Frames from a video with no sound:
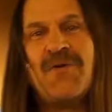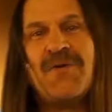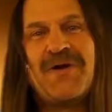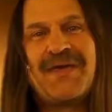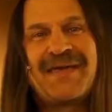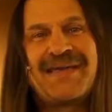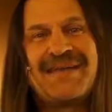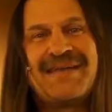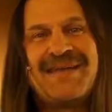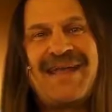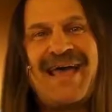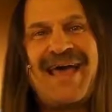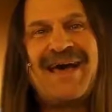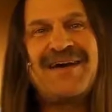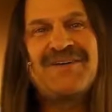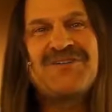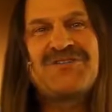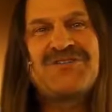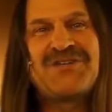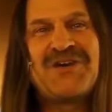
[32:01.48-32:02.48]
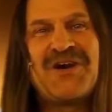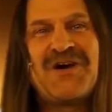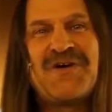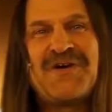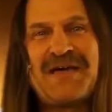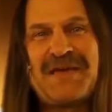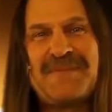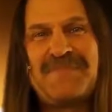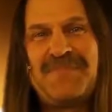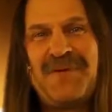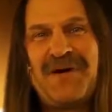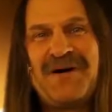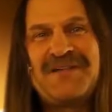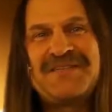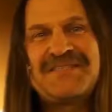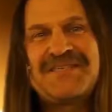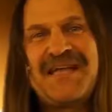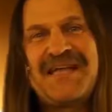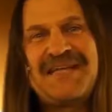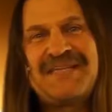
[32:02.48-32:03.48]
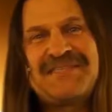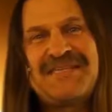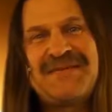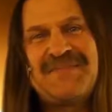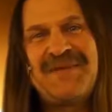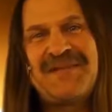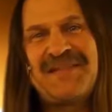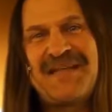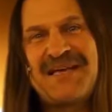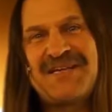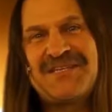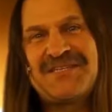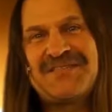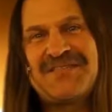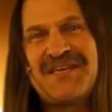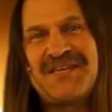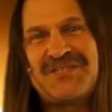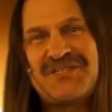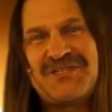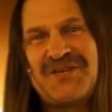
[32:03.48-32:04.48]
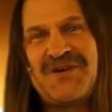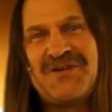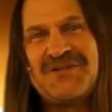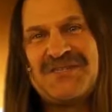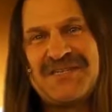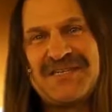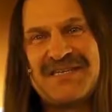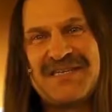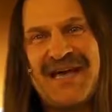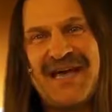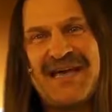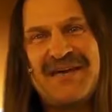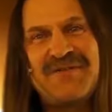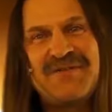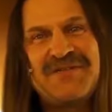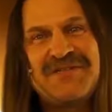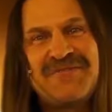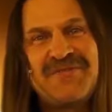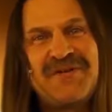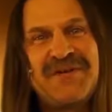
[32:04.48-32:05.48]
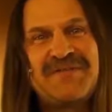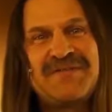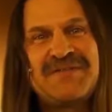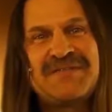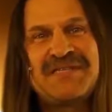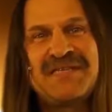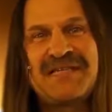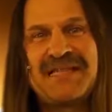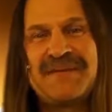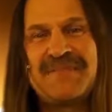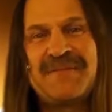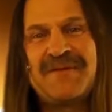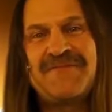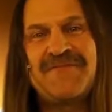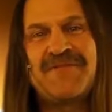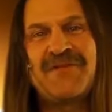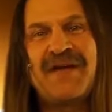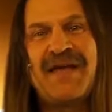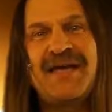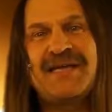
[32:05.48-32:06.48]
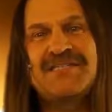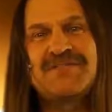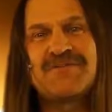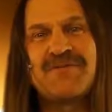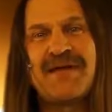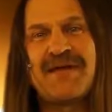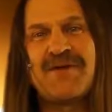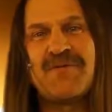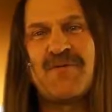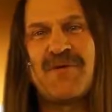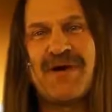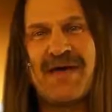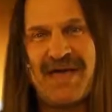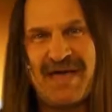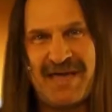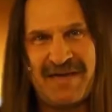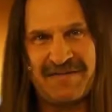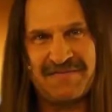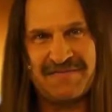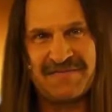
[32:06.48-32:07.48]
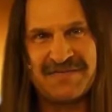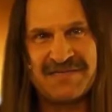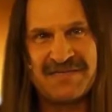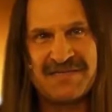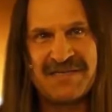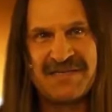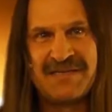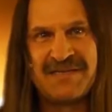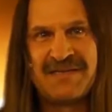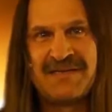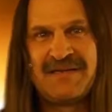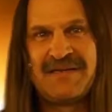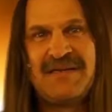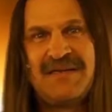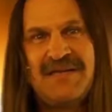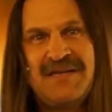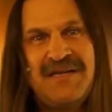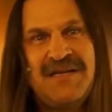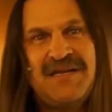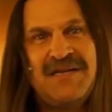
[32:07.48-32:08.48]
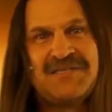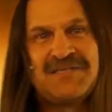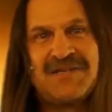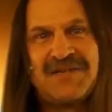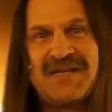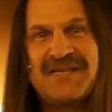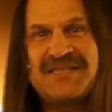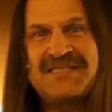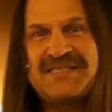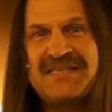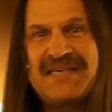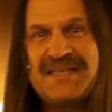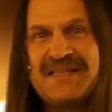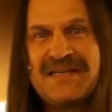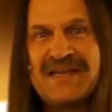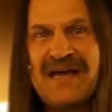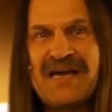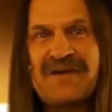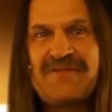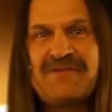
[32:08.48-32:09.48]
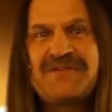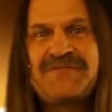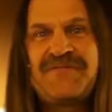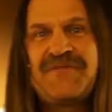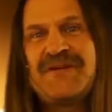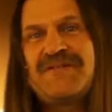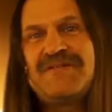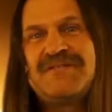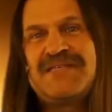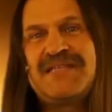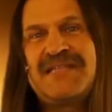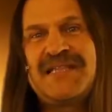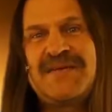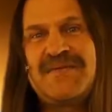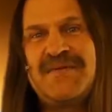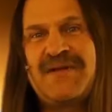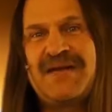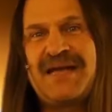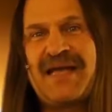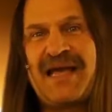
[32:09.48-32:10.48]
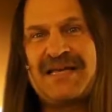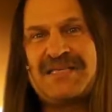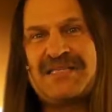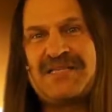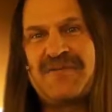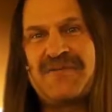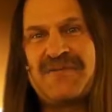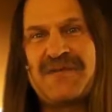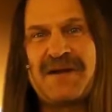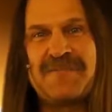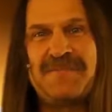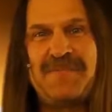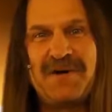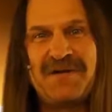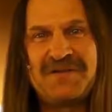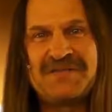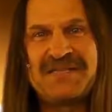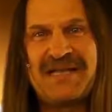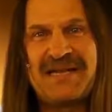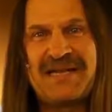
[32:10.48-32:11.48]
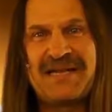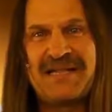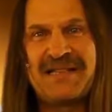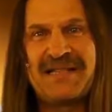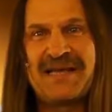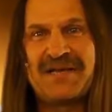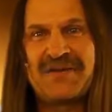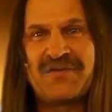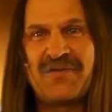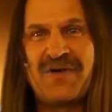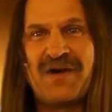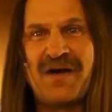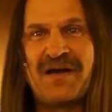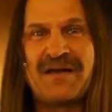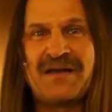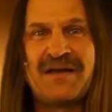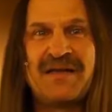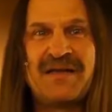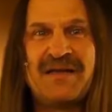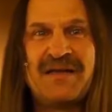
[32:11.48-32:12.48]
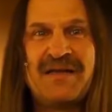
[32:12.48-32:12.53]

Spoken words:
We can now show a pulsating simulation that shows the Nyquist frequency limit for X-ray waves. So let's see the Nyquist frequency limit in action with our pulsating electron.